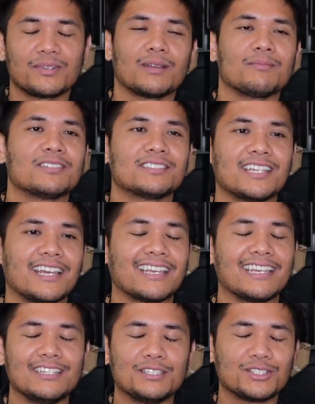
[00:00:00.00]
But I'm just like,
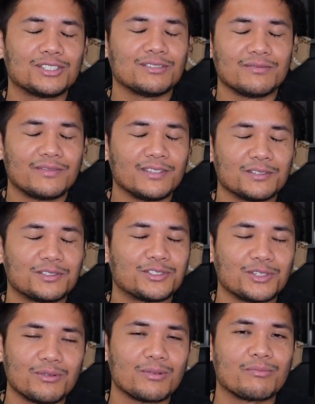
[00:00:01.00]
it just feels
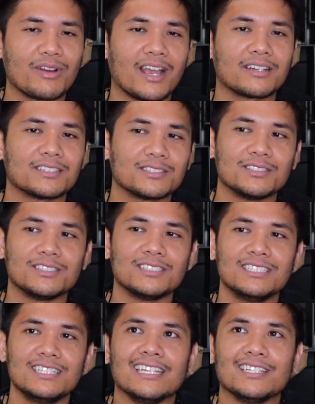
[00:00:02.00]
so
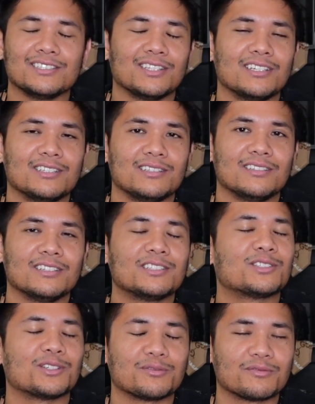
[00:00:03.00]
impractical in a, a
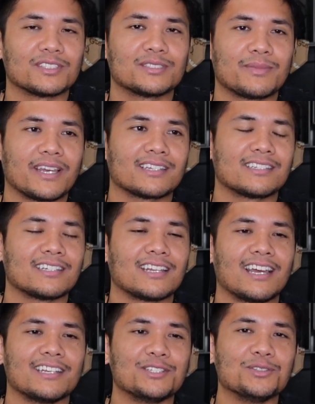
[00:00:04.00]
certain respect. And
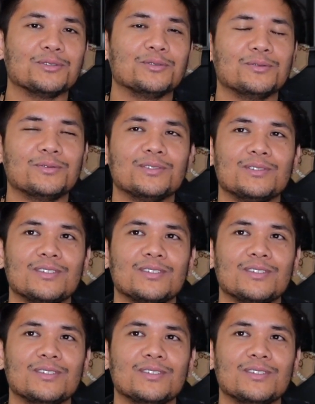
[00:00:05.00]
I do